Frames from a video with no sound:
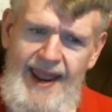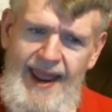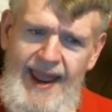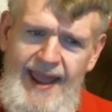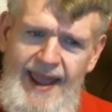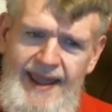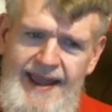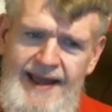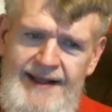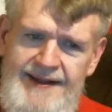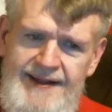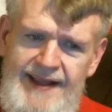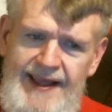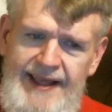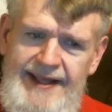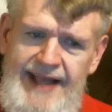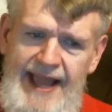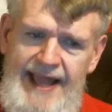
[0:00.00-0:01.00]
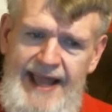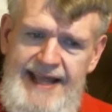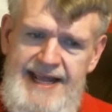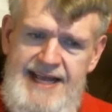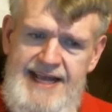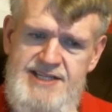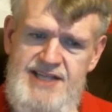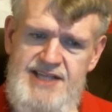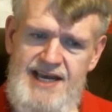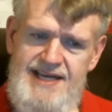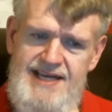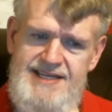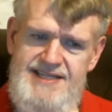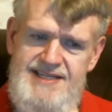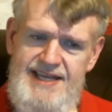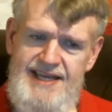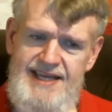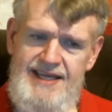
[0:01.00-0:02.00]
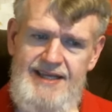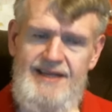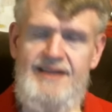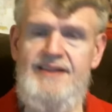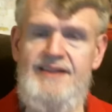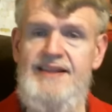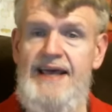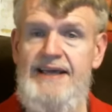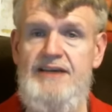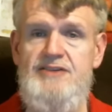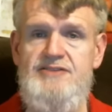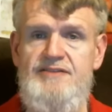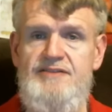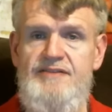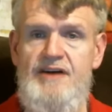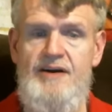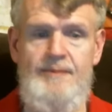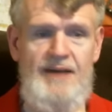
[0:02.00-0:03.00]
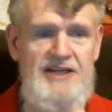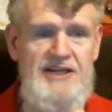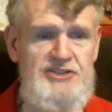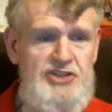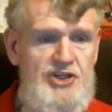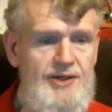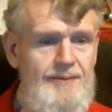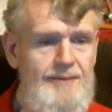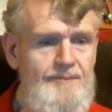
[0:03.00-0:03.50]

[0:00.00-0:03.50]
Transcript: A L E K S I C, thank you so very much.